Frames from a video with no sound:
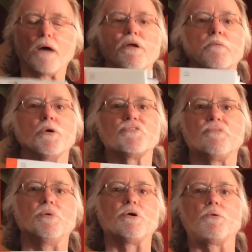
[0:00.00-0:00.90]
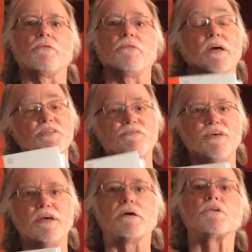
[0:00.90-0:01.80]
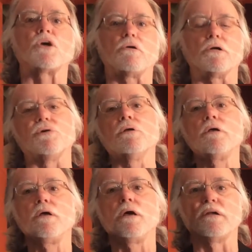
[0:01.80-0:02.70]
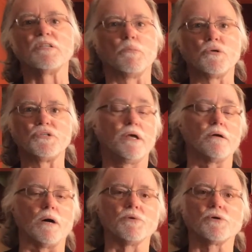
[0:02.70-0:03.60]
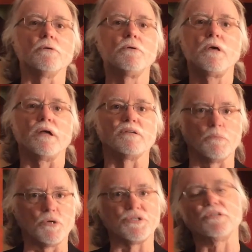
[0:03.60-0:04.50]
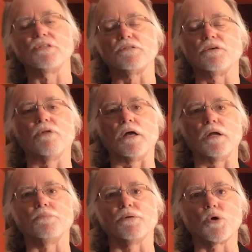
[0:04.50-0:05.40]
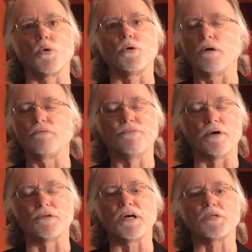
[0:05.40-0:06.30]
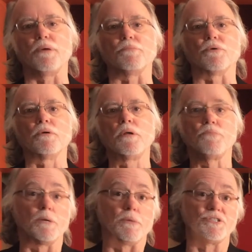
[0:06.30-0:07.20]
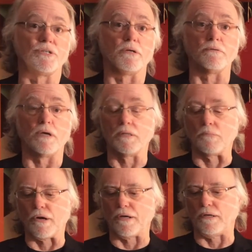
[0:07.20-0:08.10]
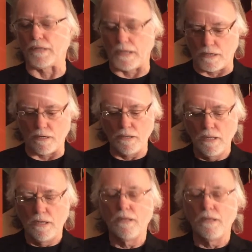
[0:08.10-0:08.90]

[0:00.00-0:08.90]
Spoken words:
probably are most familiar with, and that's Via and Carnival. It is the most economical, it is the most extensive lineup of text paper pretty much in the market in Canada.